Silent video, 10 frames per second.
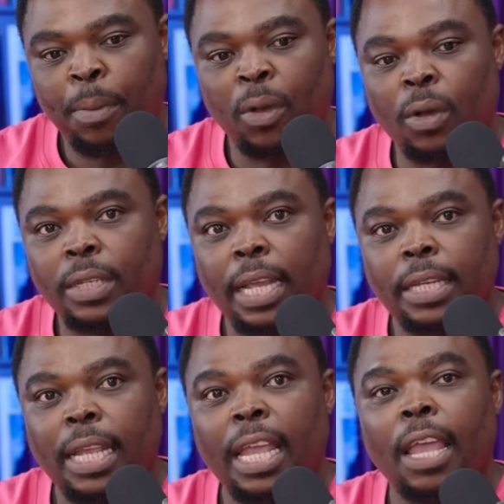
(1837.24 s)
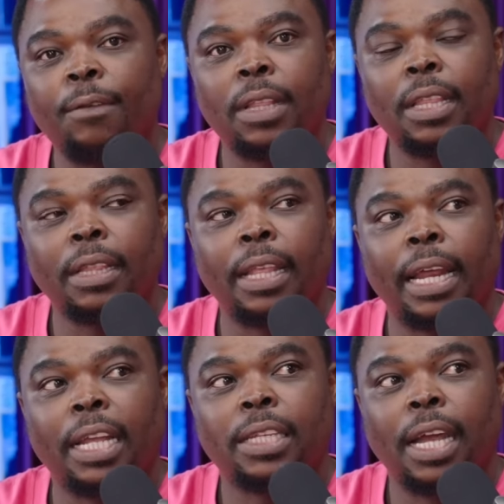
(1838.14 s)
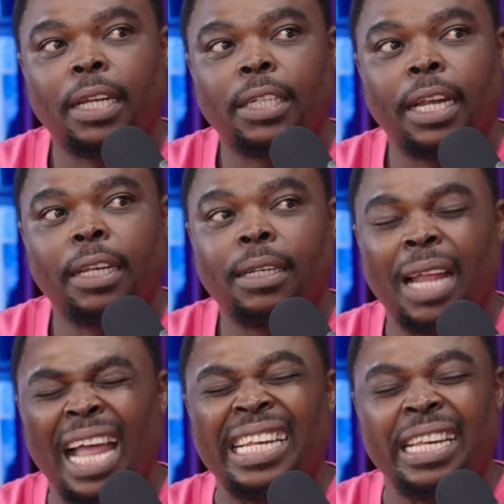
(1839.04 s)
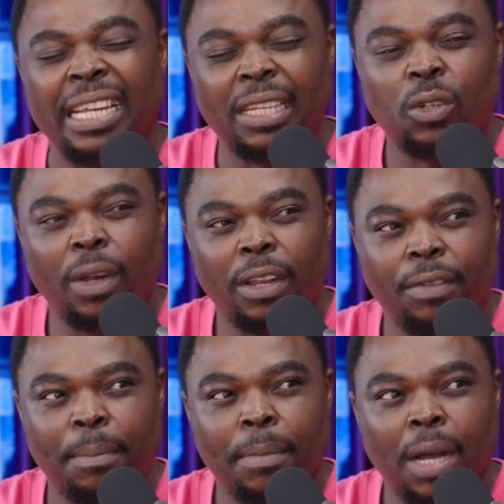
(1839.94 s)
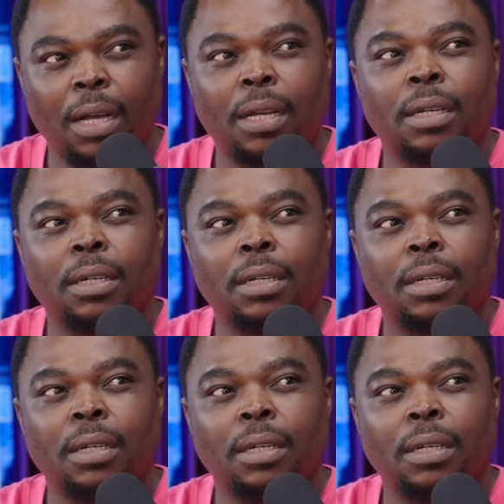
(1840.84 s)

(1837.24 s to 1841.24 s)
Because I say, everything that I touch, I need to leave a mark.